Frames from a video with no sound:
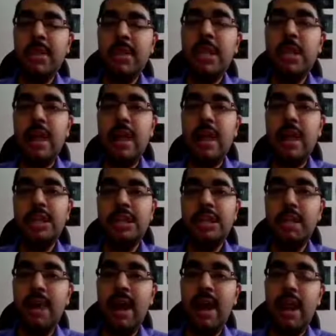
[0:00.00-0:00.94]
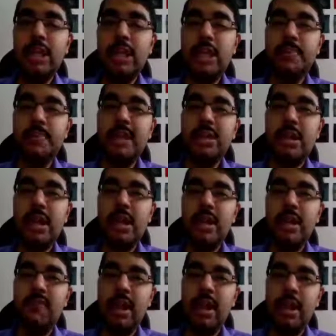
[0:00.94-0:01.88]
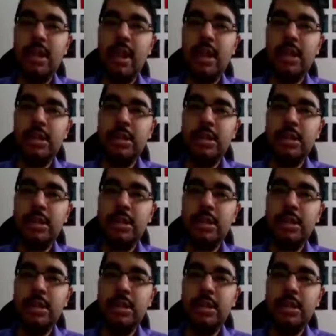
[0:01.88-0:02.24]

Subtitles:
asthma, especially when there is